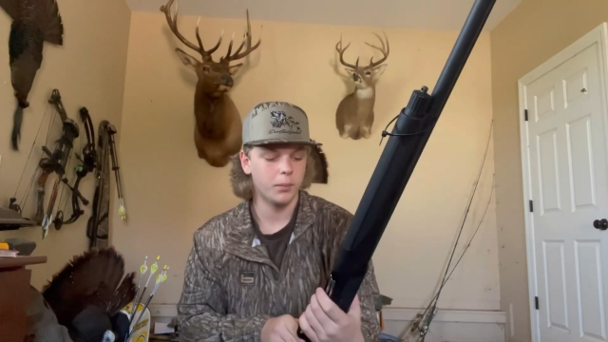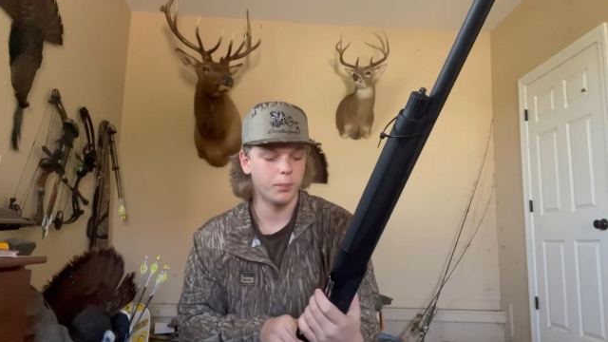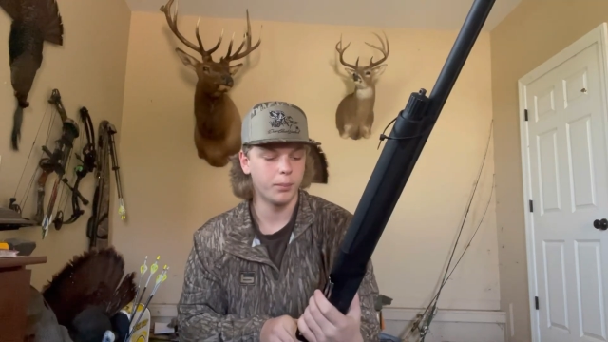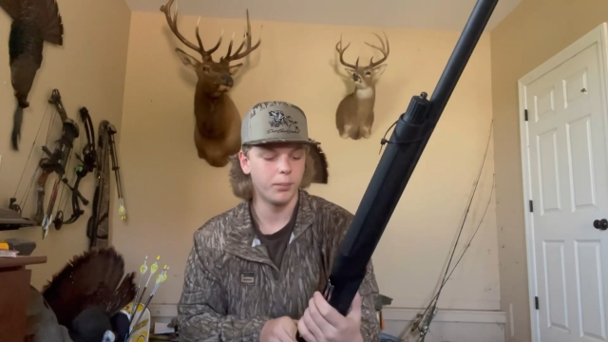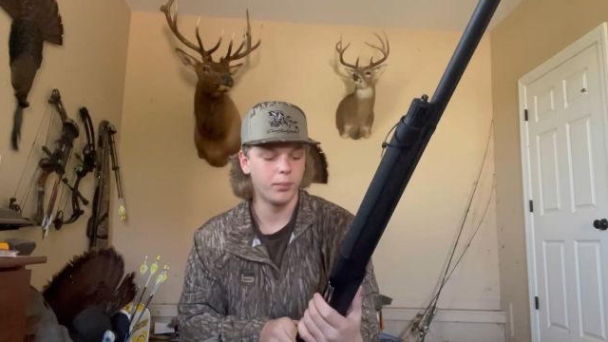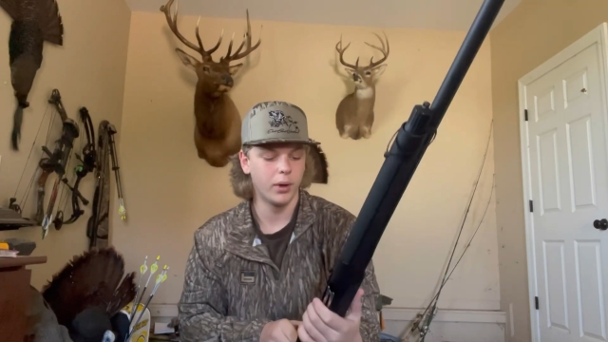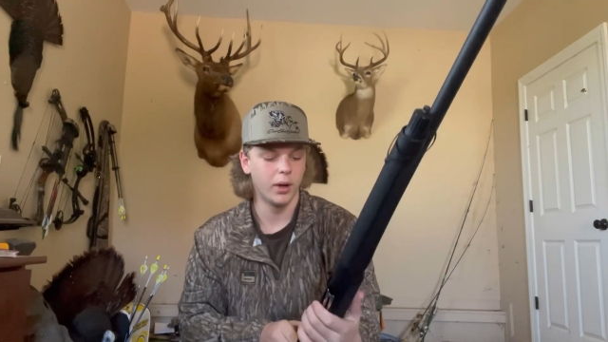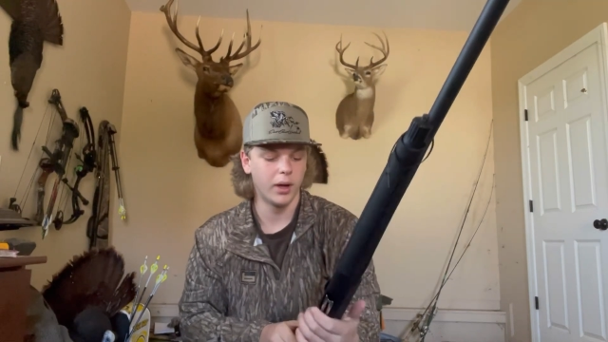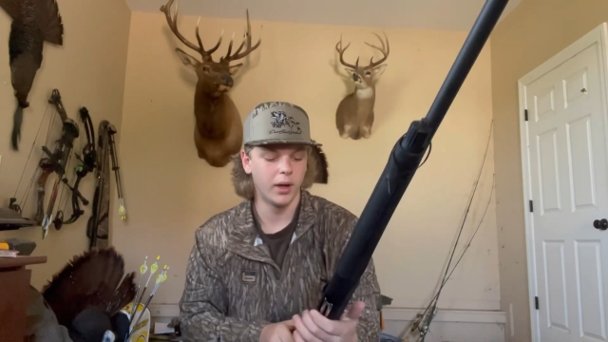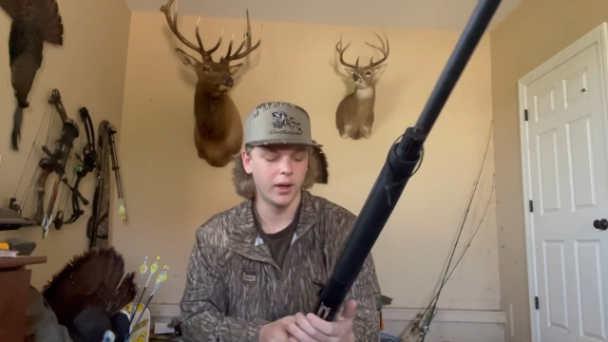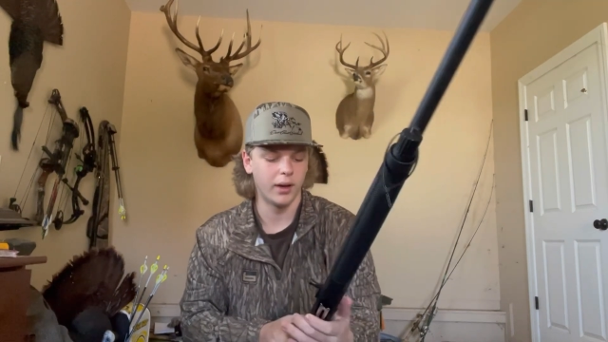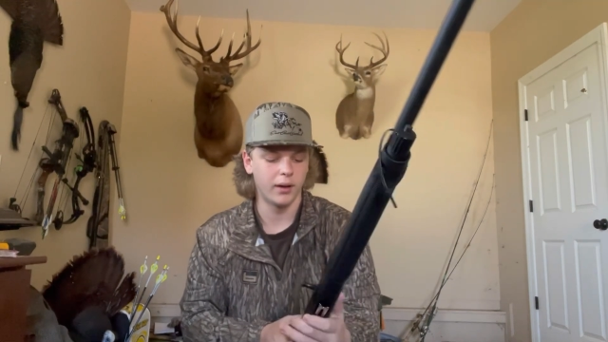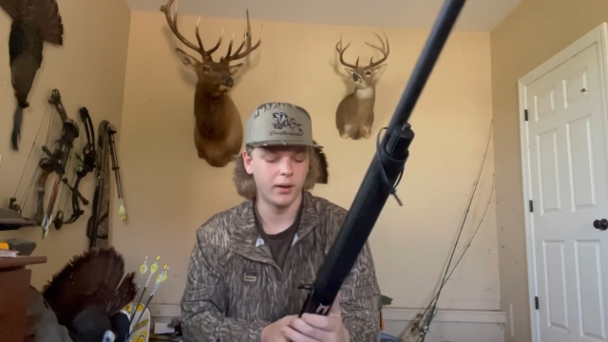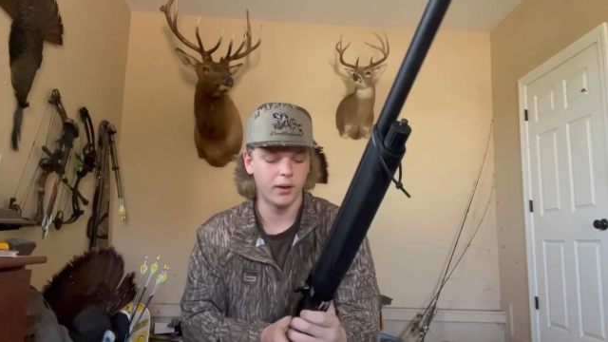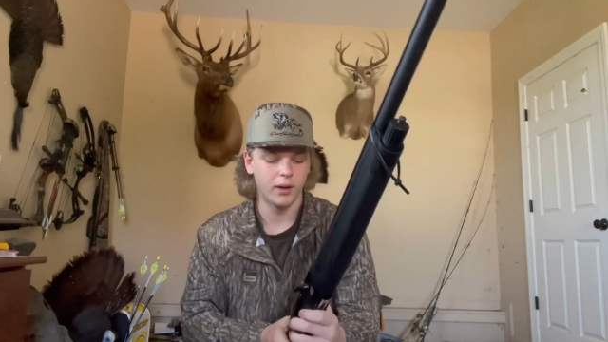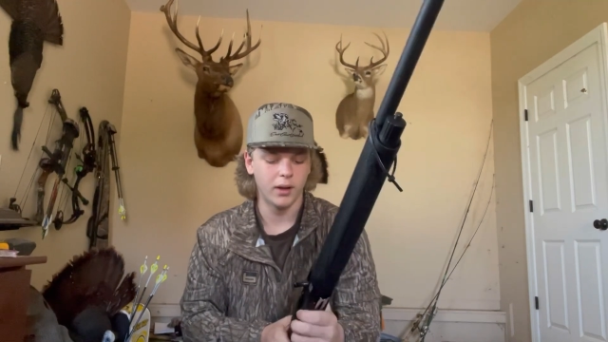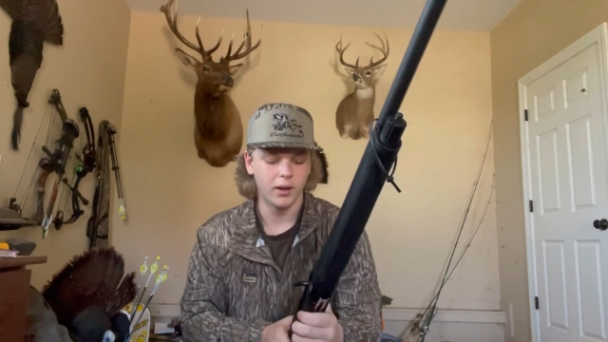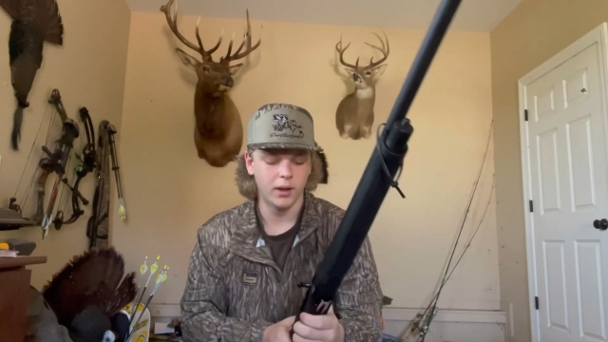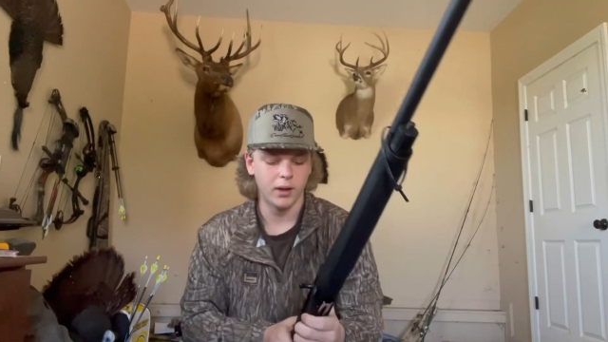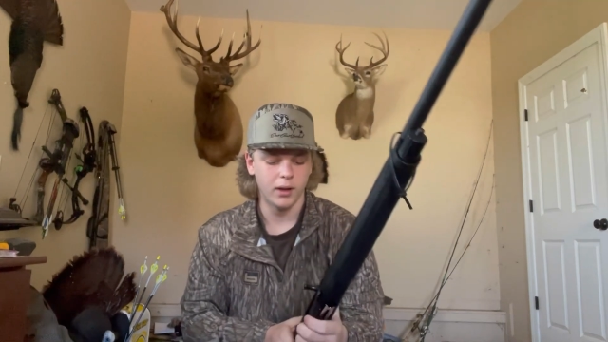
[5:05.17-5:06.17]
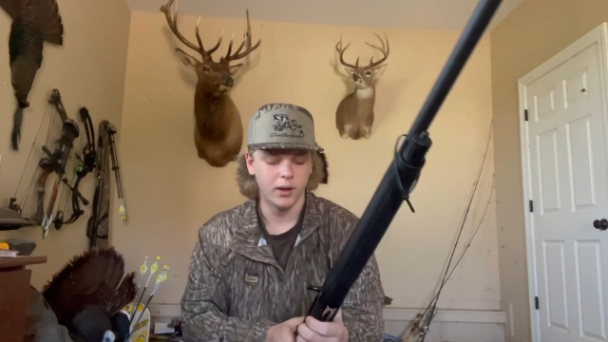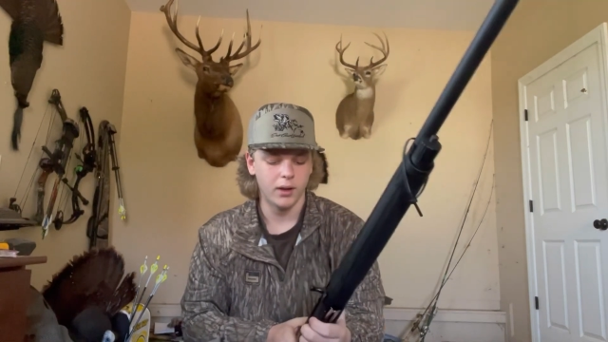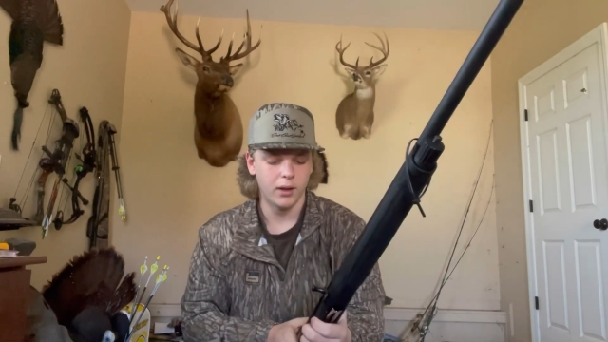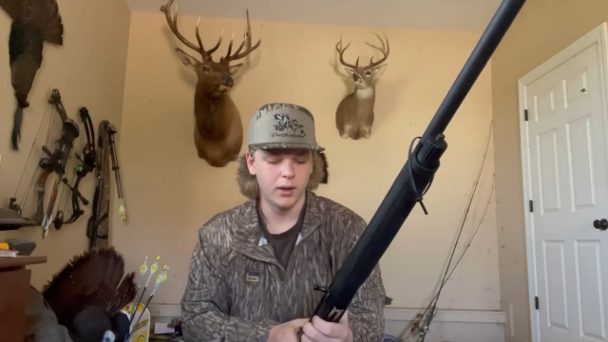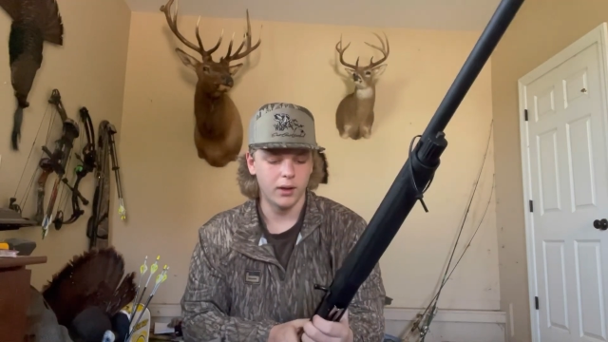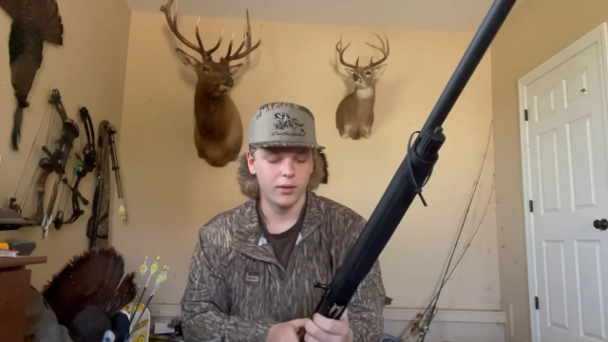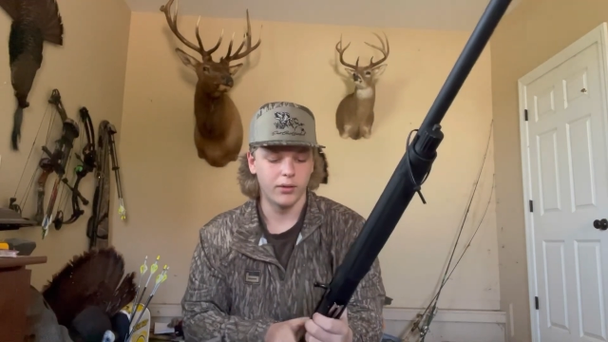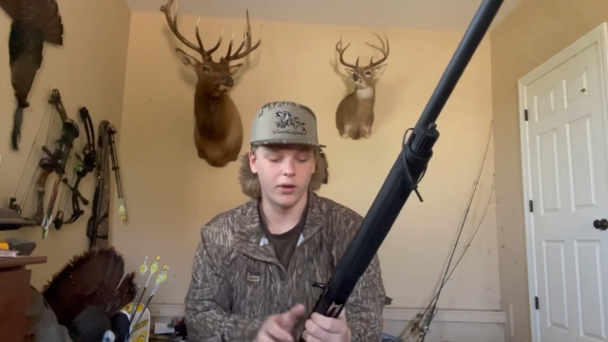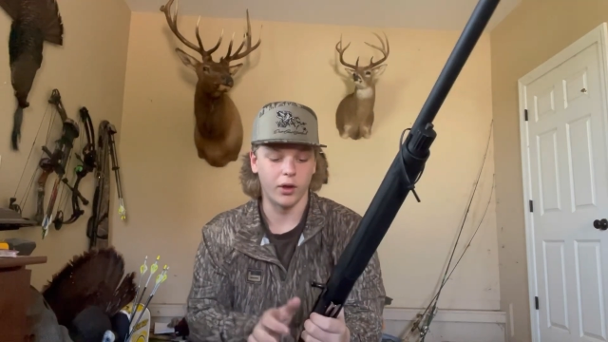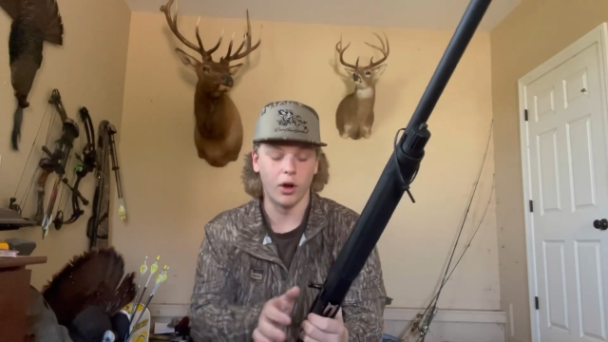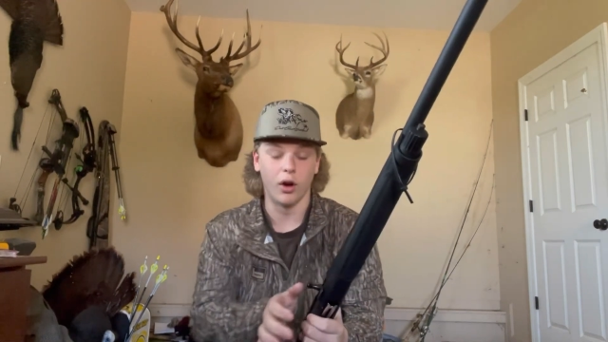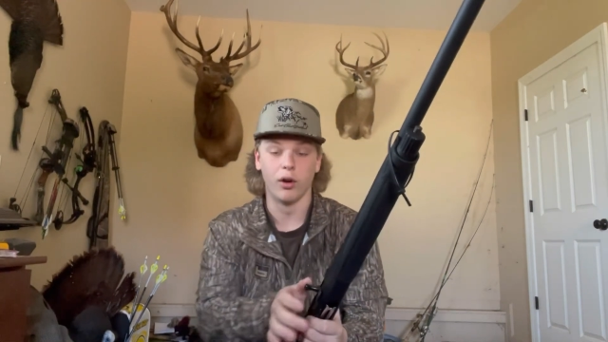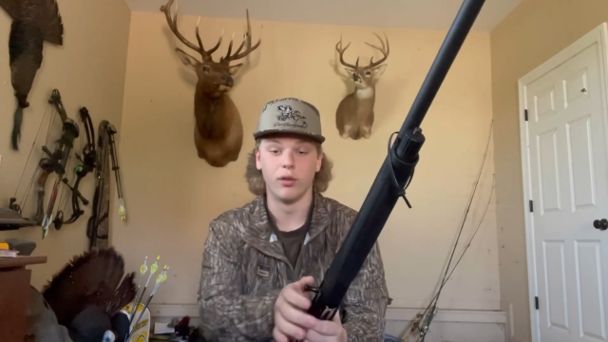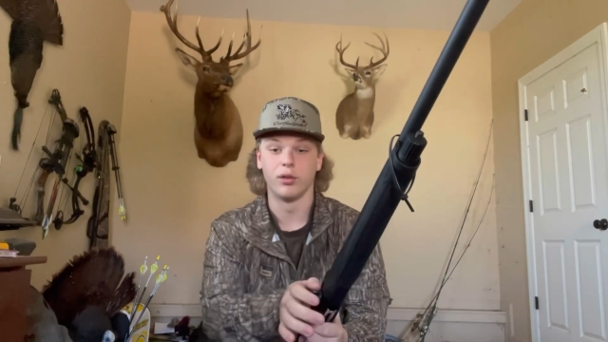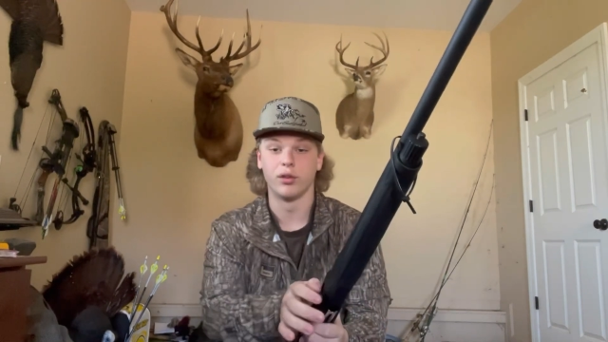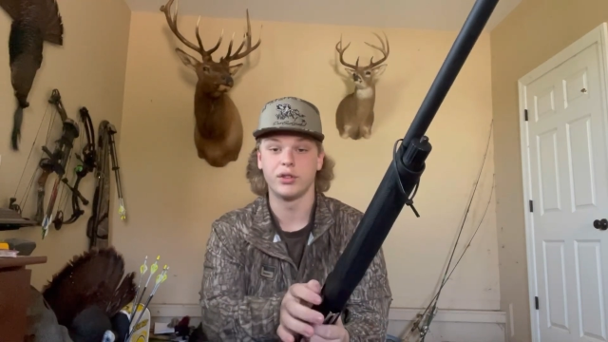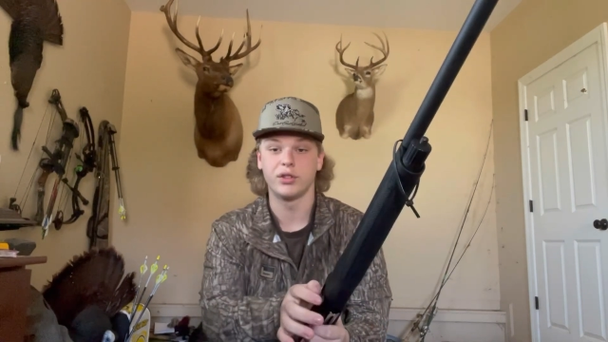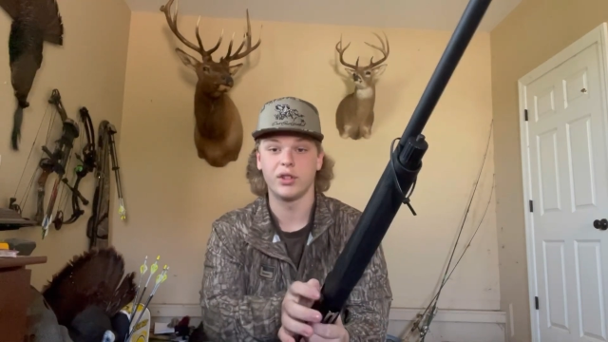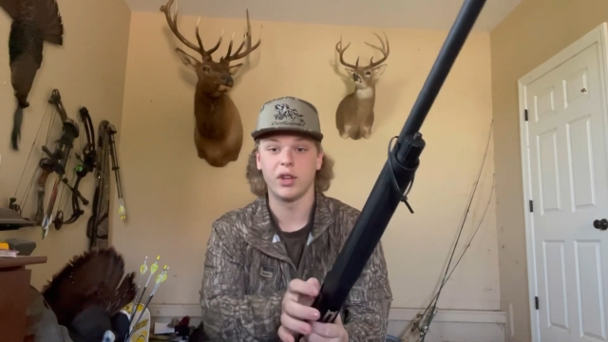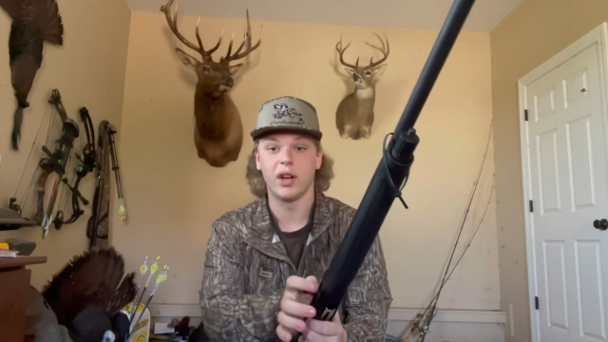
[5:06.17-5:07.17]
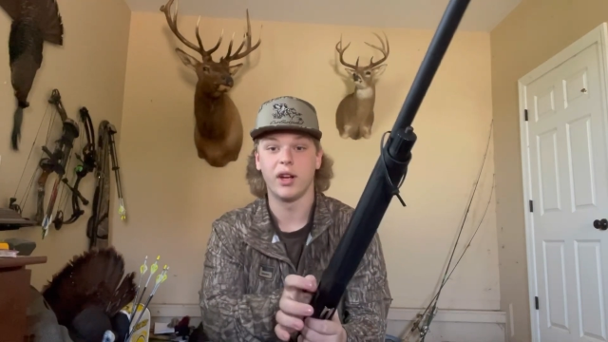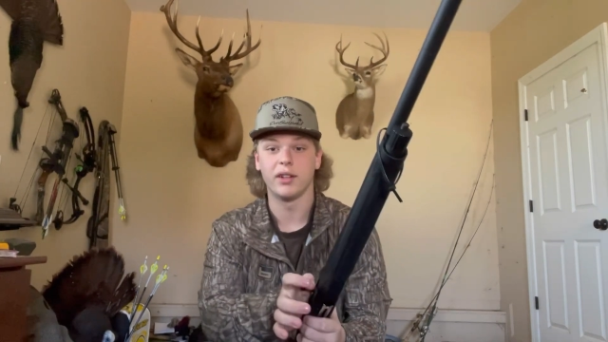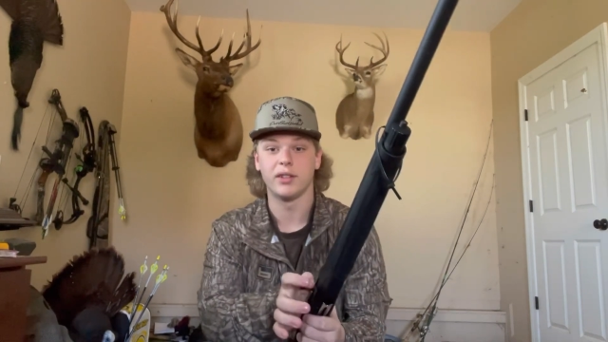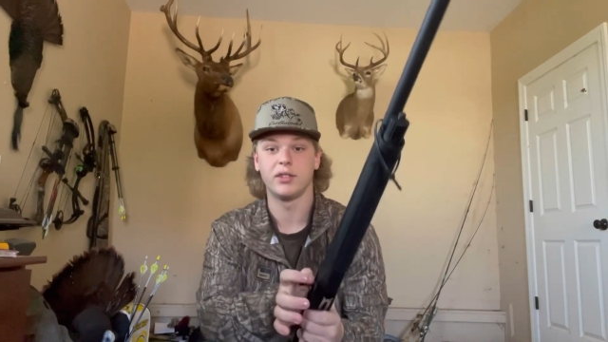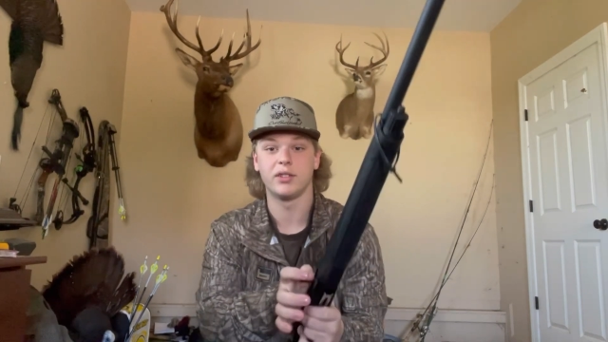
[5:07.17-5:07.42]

But the oversized